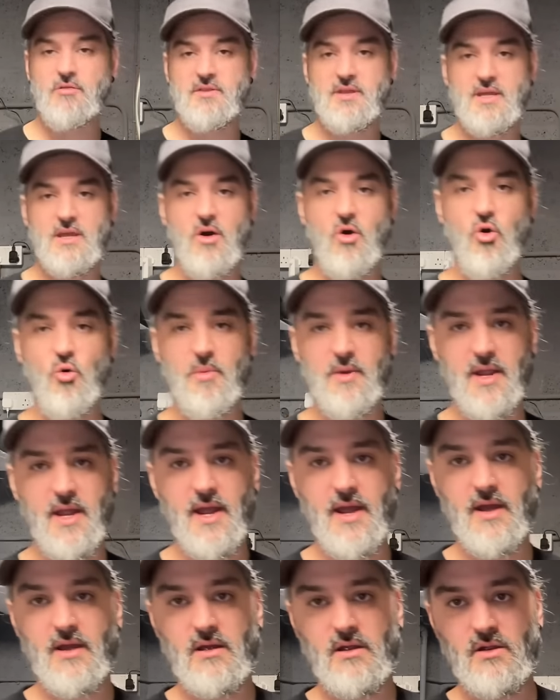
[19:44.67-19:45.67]
the
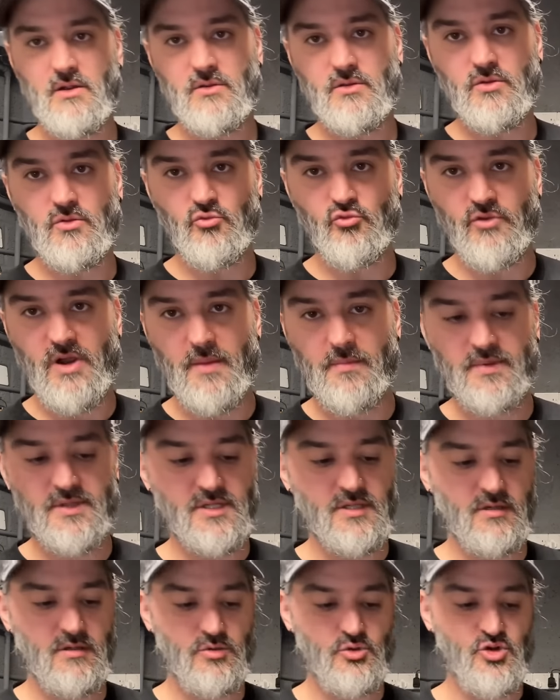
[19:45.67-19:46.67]
albeit
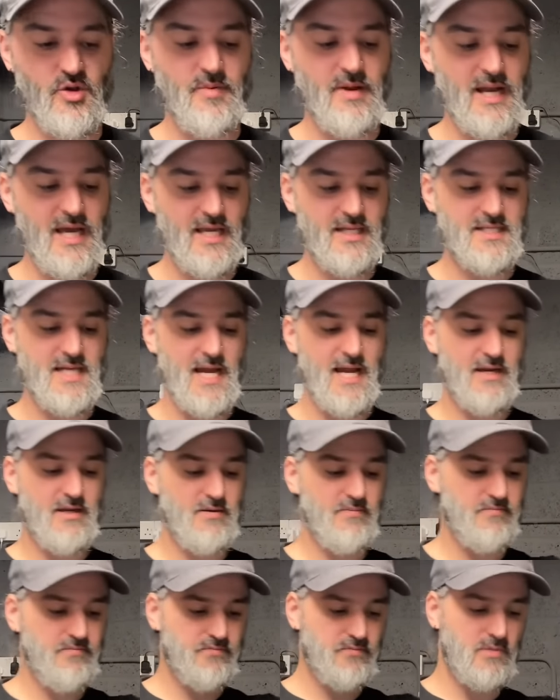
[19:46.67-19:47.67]
ripped AAA tag,
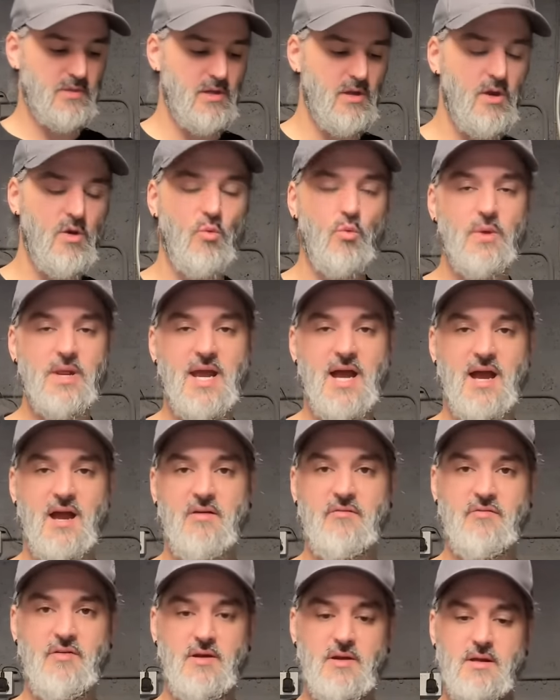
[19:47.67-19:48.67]
we have